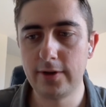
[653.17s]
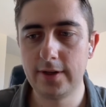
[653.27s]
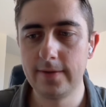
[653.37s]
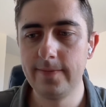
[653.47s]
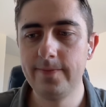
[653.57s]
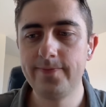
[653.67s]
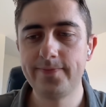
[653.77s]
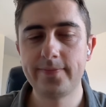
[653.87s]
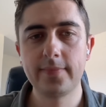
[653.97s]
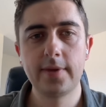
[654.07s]
drilling?
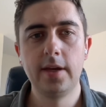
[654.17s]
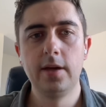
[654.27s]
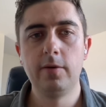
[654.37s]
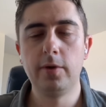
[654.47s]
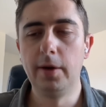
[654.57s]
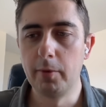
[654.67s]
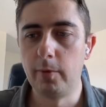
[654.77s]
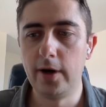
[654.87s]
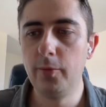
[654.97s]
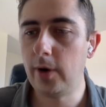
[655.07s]
Well, number
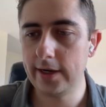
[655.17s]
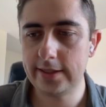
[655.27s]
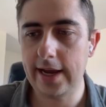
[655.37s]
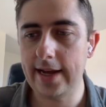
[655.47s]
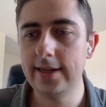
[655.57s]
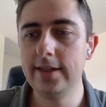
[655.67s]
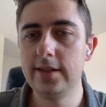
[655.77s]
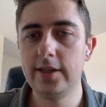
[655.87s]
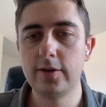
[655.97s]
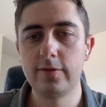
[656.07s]
one, wanted to add it
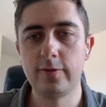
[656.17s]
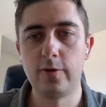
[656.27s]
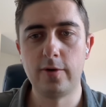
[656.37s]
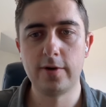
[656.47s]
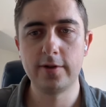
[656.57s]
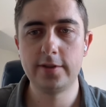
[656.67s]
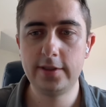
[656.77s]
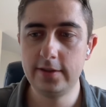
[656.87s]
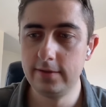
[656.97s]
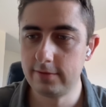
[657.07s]
in here for
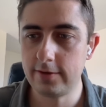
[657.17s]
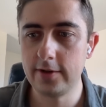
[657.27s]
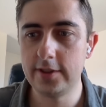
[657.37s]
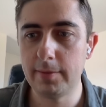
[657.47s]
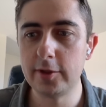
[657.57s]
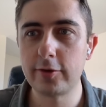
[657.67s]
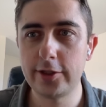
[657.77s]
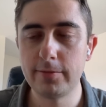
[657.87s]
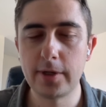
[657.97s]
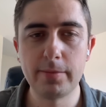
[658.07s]

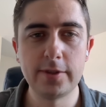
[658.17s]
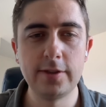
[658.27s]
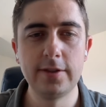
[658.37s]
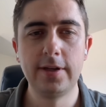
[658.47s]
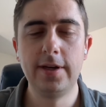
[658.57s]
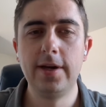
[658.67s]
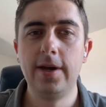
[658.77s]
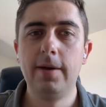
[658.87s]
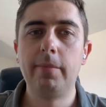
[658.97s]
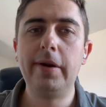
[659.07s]
demonstration purposes.
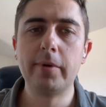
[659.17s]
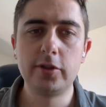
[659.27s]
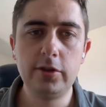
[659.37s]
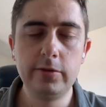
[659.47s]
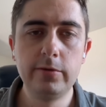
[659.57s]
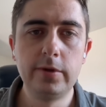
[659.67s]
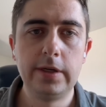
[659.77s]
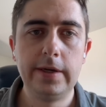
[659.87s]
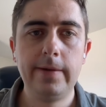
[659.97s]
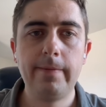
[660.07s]
But number two,
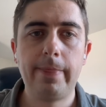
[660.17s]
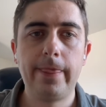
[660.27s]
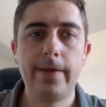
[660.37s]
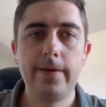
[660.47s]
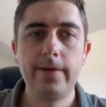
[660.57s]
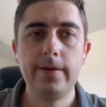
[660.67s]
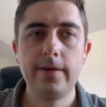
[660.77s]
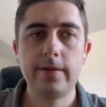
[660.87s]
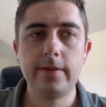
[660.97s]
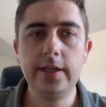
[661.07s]

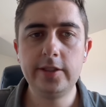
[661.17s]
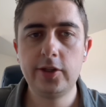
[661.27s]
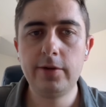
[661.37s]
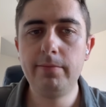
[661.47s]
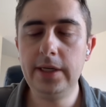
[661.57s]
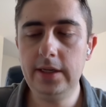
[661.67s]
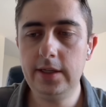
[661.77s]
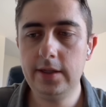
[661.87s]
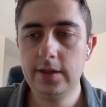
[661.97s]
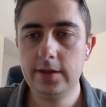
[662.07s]
these could
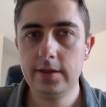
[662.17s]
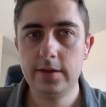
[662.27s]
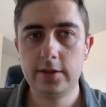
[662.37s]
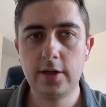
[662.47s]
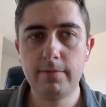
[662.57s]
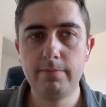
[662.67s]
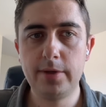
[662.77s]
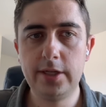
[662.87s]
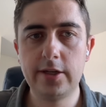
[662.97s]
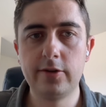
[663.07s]
be some
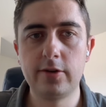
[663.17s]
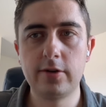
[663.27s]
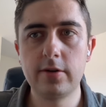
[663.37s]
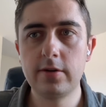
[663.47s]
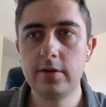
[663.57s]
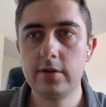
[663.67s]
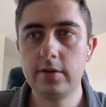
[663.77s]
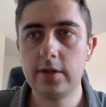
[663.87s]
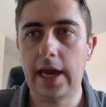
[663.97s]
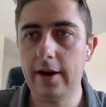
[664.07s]
particular
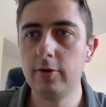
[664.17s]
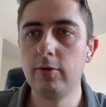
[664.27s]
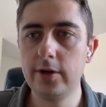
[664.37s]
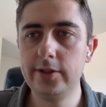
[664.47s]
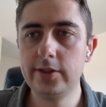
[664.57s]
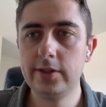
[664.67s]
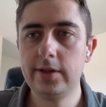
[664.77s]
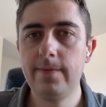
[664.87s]
categories